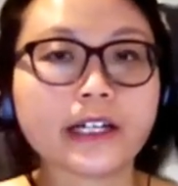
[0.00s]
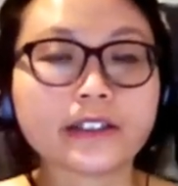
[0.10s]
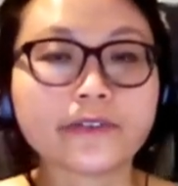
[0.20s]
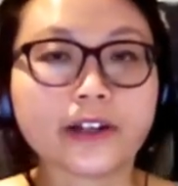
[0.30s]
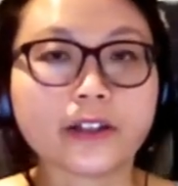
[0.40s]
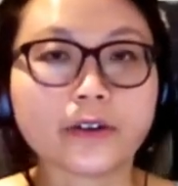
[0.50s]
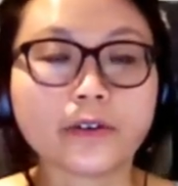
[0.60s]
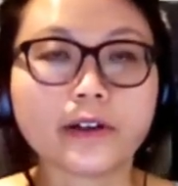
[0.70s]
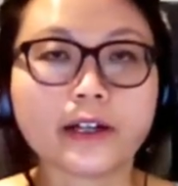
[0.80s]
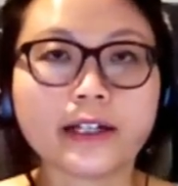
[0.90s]
As a
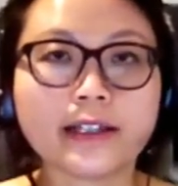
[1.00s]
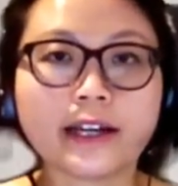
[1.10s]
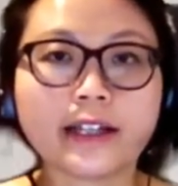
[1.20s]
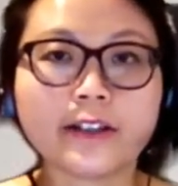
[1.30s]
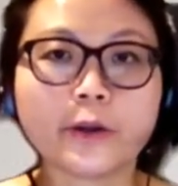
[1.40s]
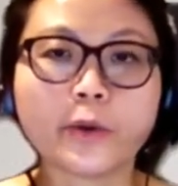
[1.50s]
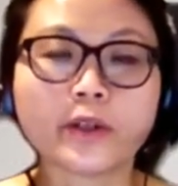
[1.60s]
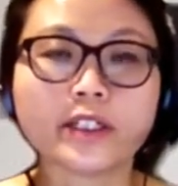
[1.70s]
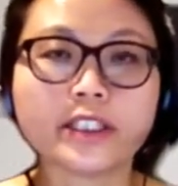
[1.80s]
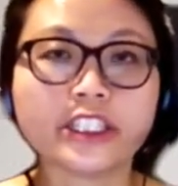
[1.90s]
fellow, I led a
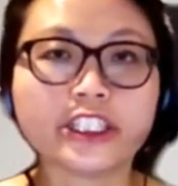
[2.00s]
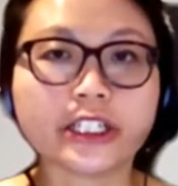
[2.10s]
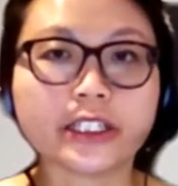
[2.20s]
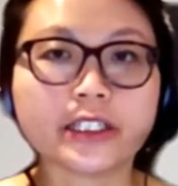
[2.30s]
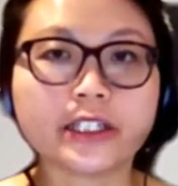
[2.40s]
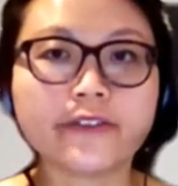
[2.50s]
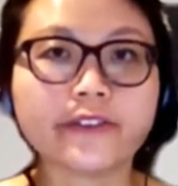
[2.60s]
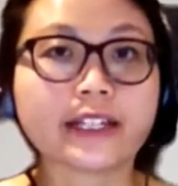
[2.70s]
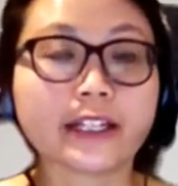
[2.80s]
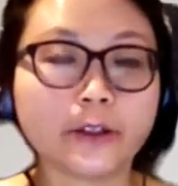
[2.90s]
local
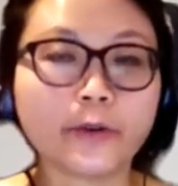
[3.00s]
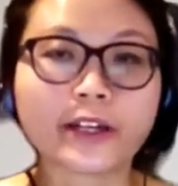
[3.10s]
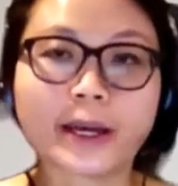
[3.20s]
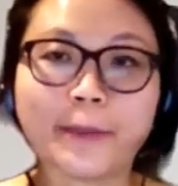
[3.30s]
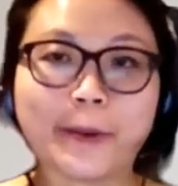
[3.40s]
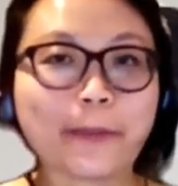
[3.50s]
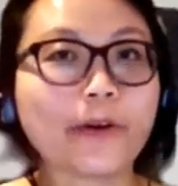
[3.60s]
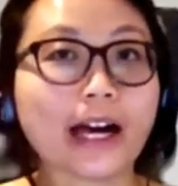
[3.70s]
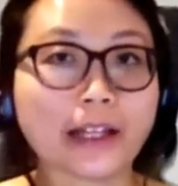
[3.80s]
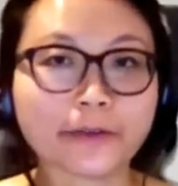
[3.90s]
initiative that looked at
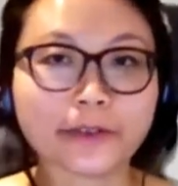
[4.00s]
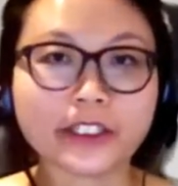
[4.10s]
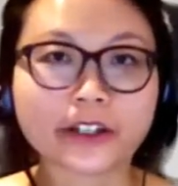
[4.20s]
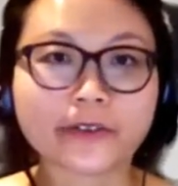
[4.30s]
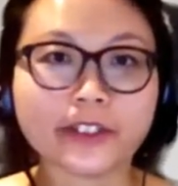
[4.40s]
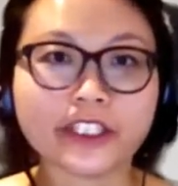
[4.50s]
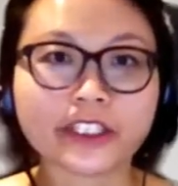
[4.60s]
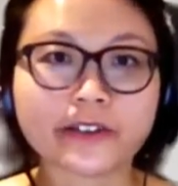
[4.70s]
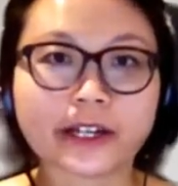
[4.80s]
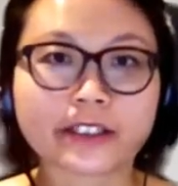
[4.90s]
people at risk of
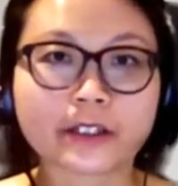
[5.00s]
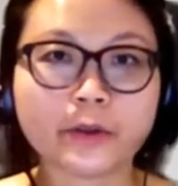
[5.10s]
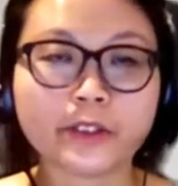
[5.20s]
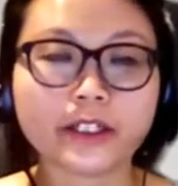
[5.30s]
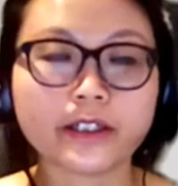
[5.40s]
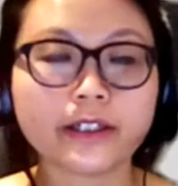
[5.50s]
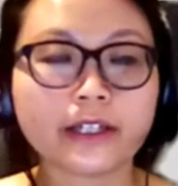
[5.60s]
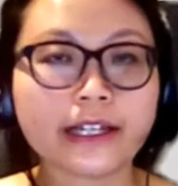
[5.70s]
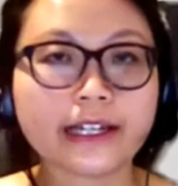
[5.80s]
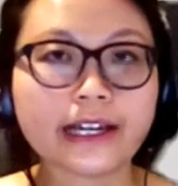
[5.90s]
digital exclusion
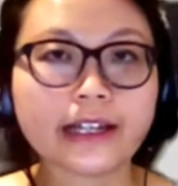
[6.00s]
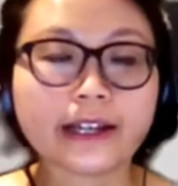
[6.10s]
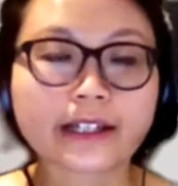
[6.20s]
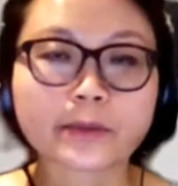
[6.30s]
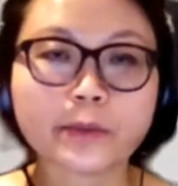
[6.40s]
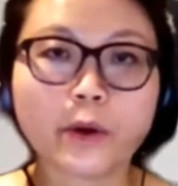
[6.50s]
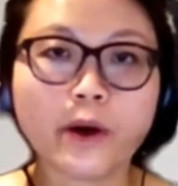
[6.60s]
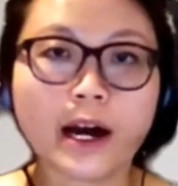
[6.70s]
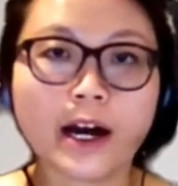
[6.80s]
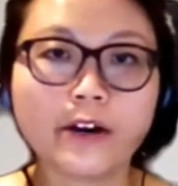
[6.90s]
and
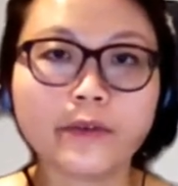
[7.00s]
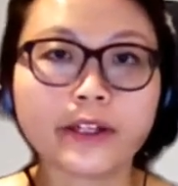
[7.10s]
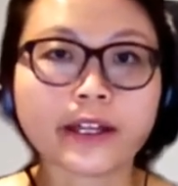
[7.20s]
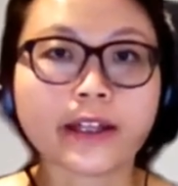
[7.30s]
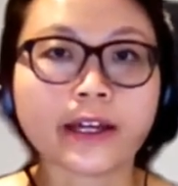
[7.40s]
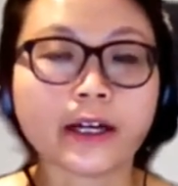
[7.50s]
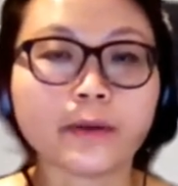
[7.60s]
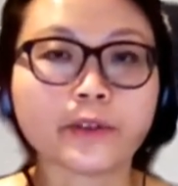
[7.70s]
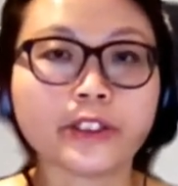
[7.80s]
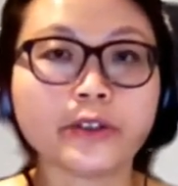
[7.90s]
explore how we can
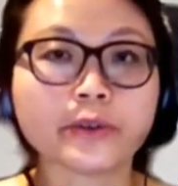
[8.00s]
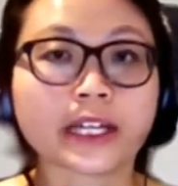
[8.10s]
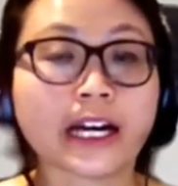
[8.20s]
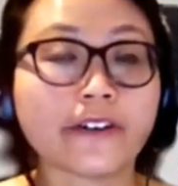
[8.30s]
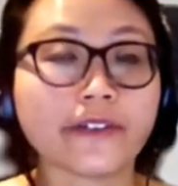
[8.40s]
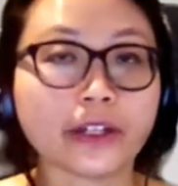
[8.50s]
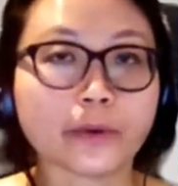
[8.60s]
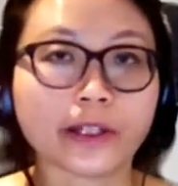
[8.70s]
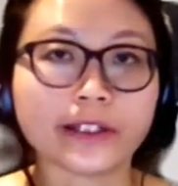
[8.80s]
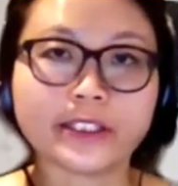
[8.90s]
help reduce health
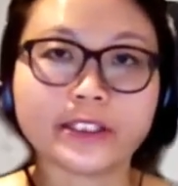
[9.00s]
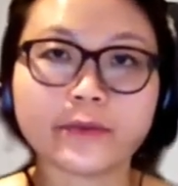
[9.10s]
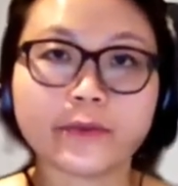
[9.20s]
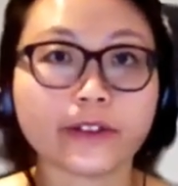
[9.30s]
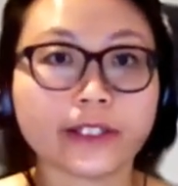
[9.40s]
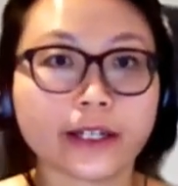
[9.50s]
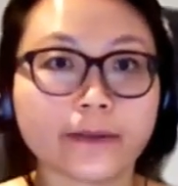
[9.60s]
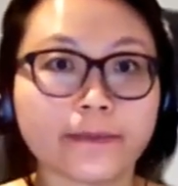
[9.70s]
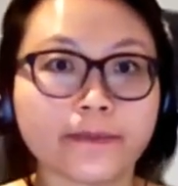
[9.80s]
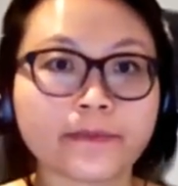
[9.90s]
inequalities for
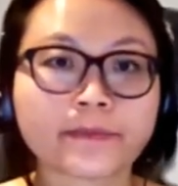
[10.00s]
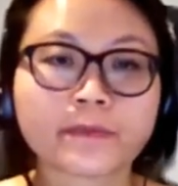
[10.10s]
them.